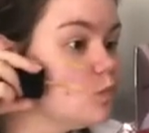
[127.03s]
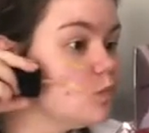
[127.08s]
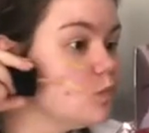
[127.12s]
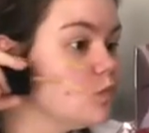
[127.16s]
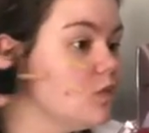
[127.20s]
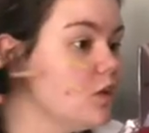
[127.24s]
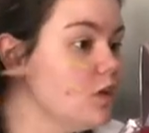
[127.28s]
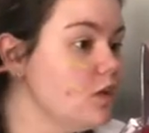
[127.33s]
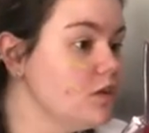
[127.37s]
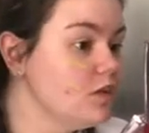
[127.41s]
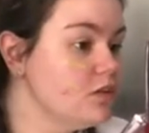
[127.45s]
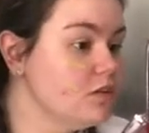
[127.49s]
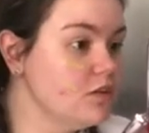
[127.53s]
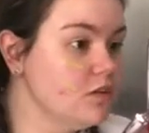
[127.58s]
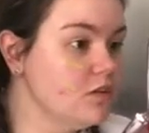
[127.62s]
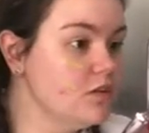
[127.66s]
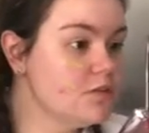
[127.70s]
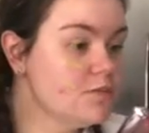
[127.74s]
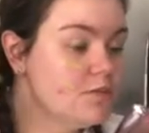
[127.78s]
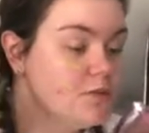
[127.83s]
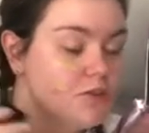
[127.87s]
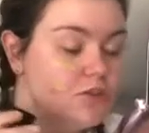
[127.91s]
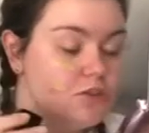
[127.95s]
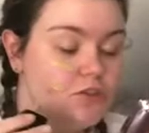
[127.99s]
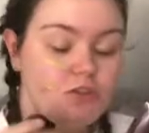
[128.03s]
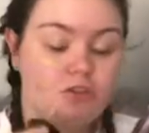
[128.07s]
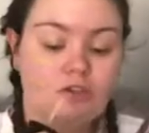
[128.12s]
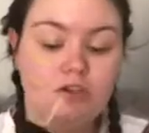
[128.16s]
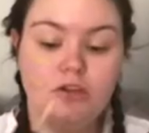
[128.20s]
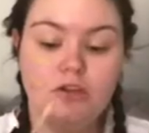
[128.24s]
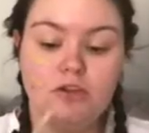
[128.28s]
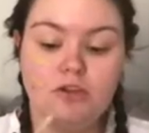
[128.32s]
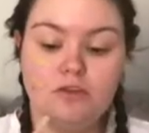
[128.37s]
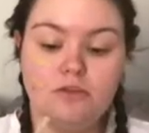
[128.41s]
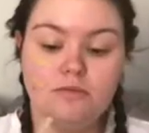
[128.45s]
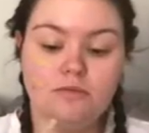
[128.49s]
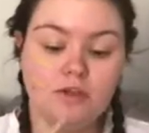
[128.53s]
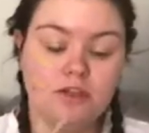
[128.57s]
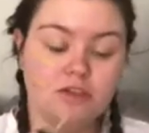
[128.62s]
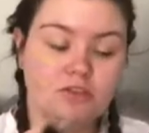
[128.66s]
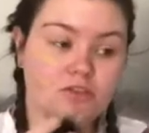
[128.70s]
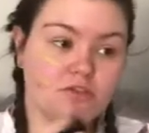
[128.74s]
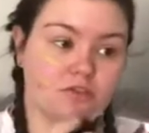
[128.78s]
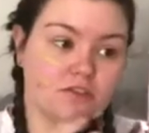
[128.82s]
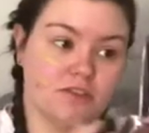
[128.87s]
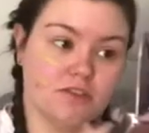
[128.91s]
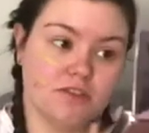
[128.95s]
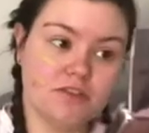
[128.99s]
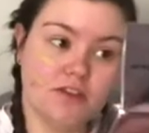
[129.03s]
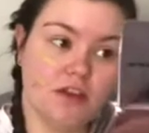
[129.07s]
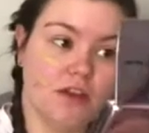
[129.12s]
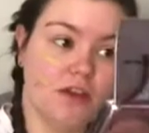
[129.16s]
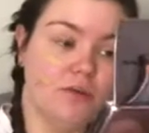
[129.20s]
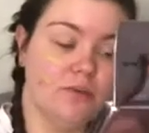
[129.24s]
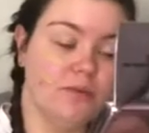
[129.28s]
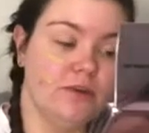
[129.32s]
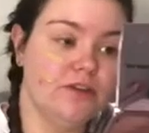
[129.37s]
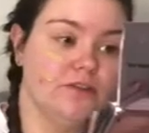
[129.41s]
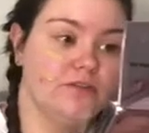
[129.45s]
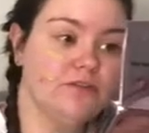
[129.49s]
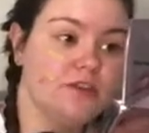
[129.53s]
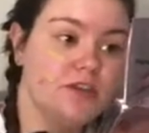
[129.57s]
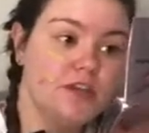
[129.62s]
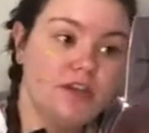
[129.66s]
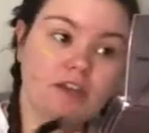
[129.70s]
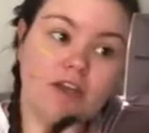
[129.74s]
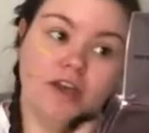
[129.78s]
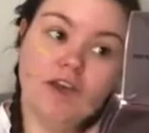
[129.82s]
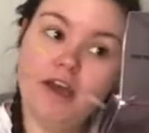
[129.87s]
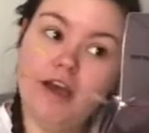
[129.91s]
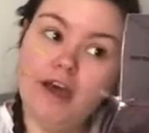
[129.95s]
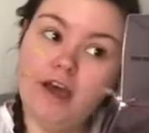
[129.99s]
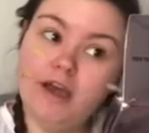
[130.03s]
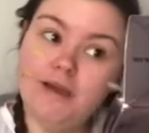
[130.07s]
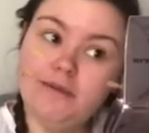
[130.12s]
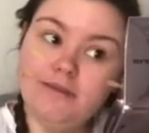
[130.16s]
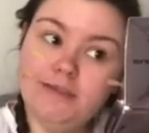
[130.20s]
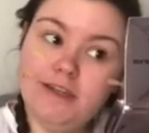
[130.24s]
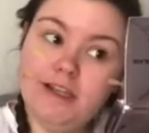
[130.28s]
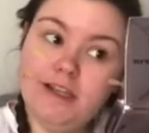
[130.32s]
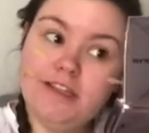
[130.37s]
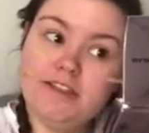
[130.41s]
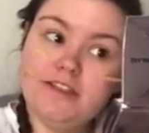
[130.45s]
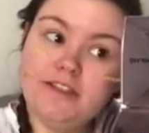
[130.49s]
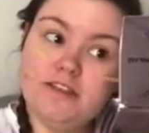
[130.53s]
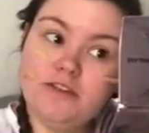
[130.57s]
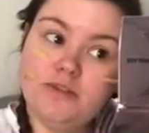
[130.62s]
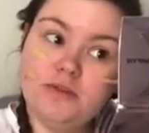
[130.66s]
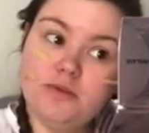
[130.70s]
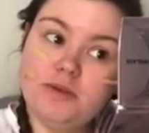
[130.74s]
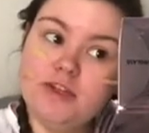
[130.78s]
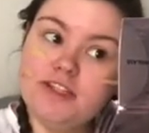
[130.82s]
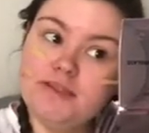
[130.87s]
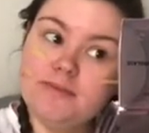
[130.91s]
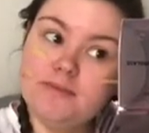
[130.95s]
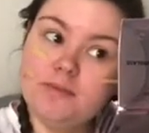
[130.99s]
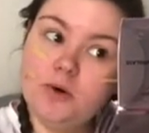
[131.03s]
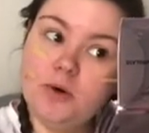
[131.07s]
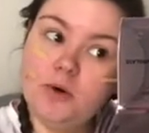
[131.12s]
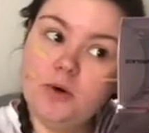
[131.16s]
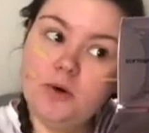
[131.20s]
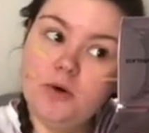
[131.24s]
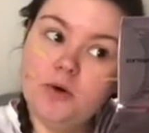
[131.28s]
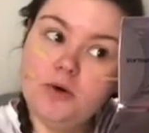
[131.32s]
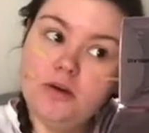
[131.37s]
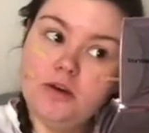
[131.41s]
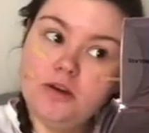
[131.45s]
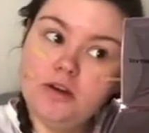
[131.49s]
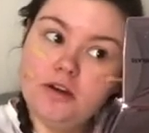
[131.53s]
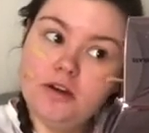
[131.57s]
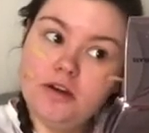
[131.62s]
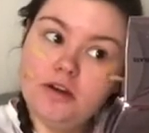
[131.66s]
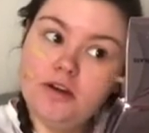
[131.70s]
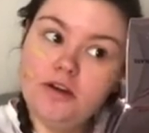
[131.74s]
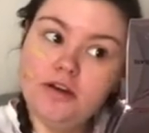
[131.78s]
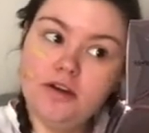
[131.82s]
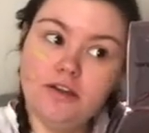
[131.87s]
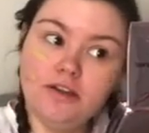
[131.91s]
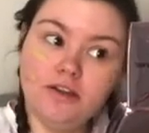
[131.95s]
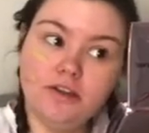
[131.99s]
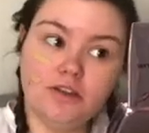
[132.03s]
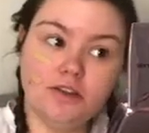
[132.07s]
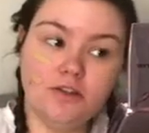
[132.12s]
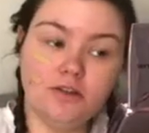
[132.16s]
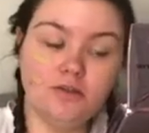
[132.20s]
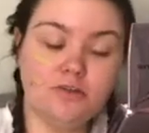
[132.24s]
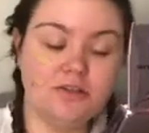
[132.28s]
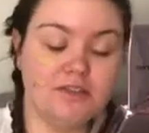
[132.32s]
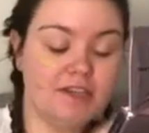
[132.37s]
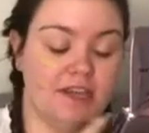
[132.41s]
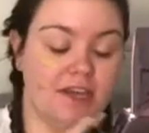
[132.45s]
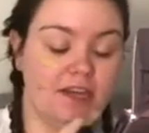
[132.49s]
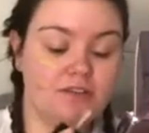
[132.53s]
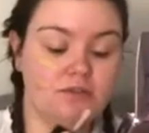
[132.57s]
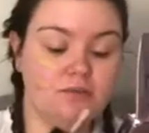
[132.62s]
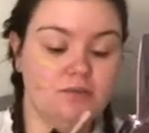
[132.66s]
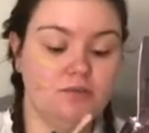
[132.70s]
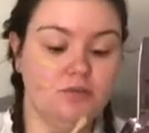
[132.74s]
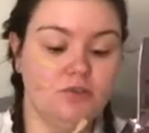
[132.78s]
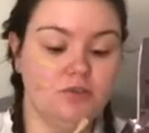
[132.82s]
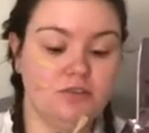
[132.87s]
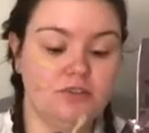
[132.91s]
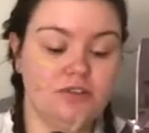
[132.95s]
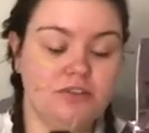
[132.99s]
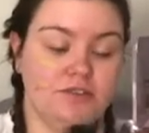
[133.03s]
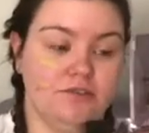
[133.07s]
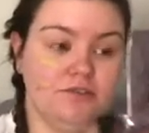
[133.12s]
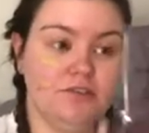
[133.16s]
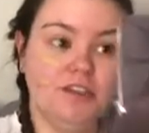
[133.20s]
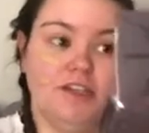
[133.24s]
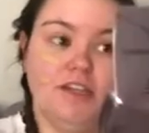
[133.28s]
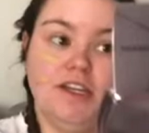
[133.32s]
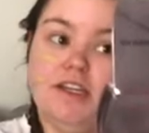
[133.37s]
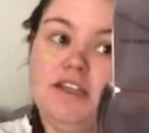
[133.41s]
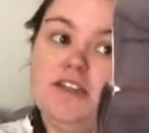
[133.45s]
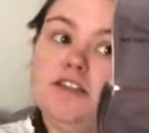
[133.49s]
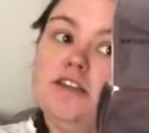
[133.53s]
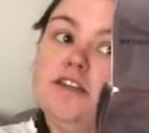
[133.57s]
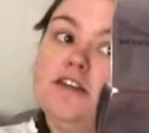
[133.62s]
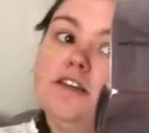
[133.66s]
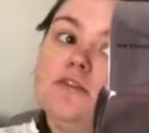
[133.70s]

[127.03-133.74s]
I don't like to put too much on to start with. Less is always more, and you can always add more if you need to.